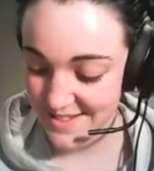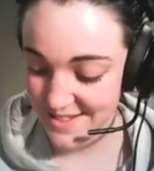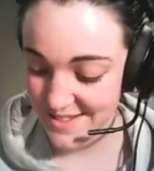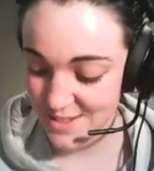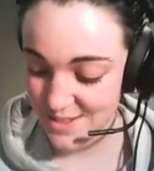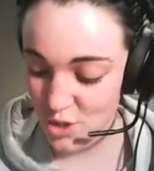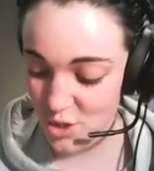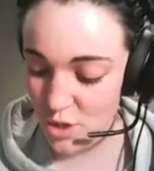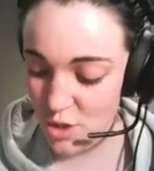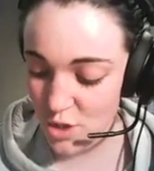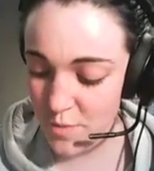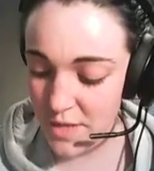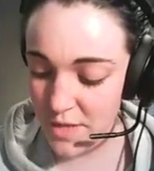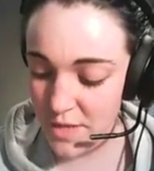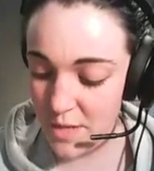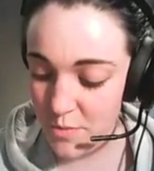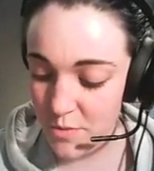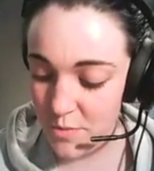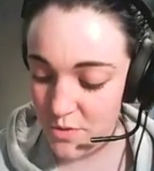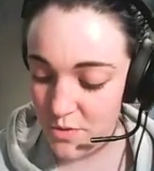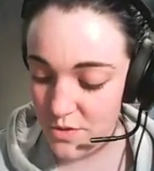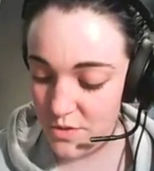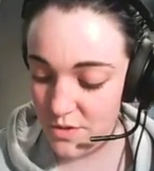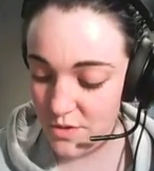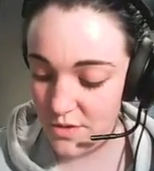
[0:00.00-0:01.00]
should be able
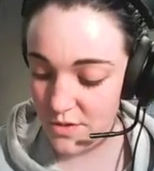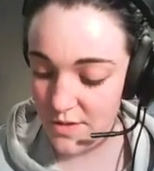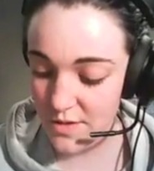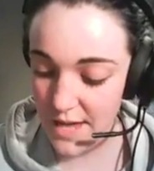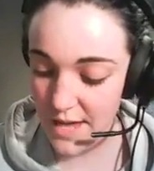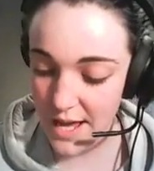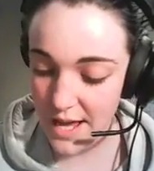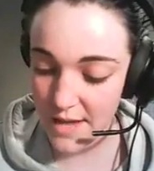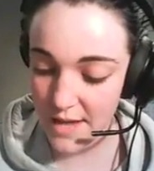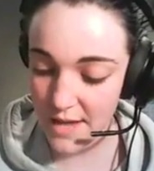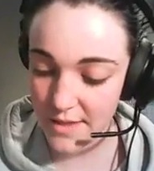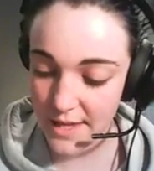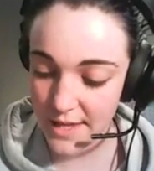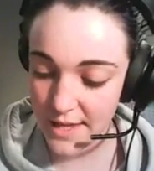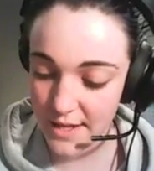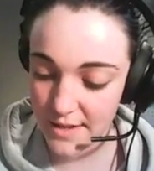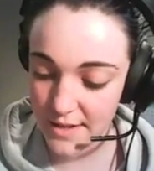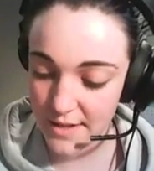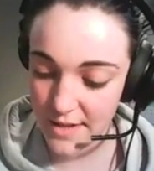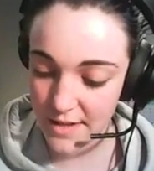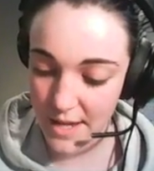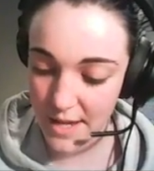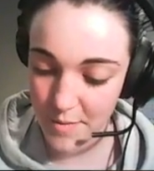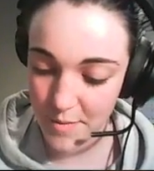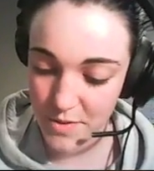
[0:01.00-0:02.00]
to. Like
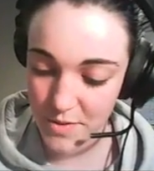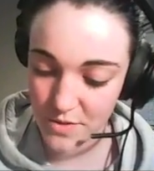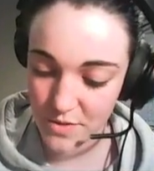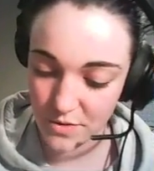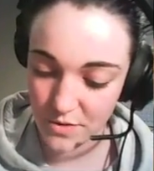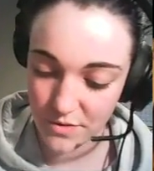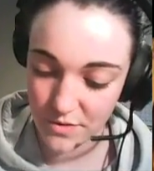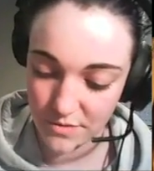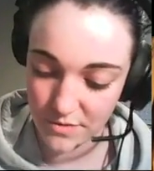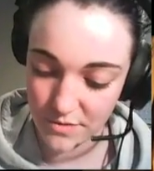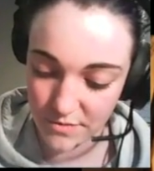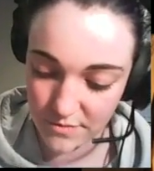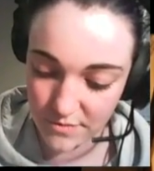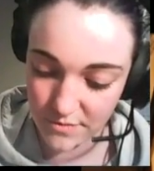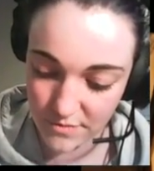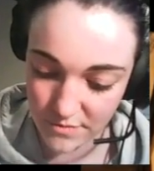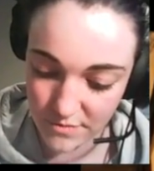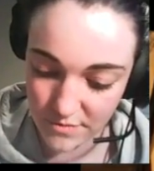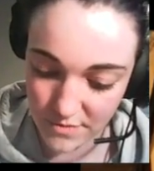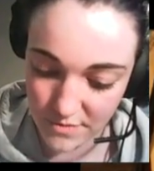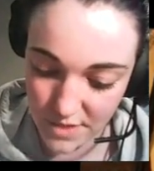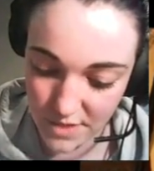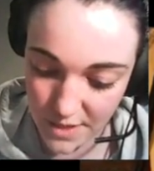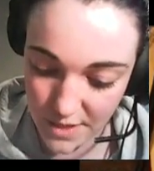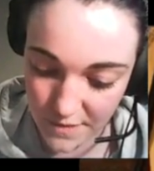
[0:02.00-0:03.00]
Amazon,
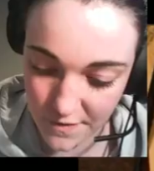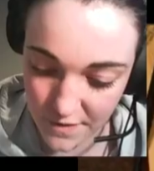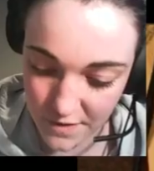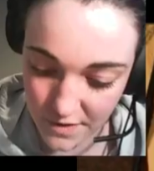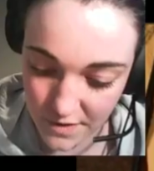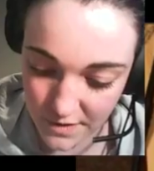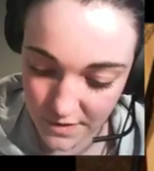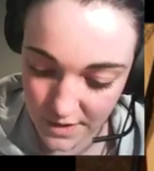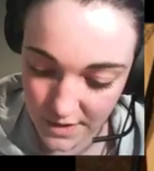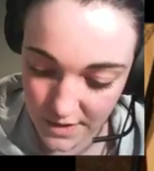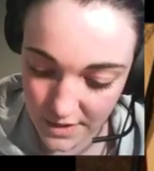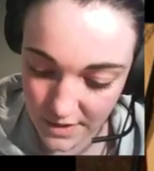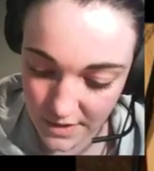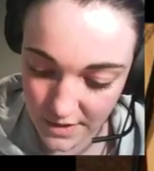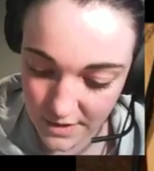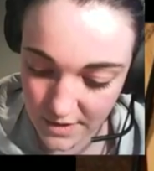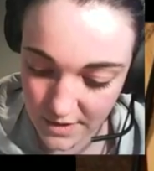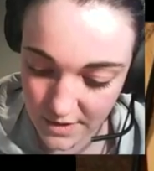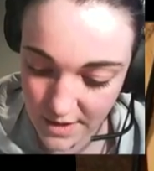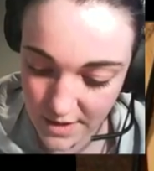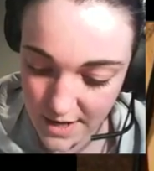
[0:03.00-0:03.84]
definitely.